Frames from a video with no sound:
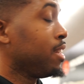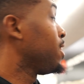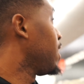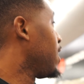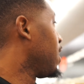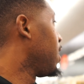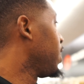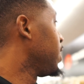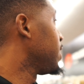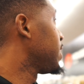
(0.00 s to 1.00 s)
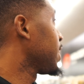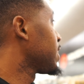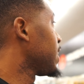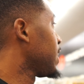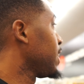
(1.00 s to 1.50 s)
It is
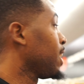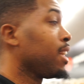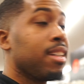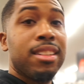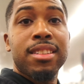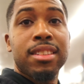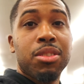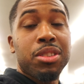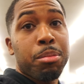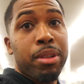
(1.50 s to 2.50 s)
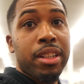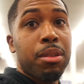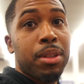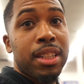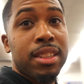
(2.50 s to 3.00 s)
$6.99, so it's a pretty good
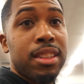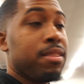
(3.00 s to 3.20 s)
one. Let's see.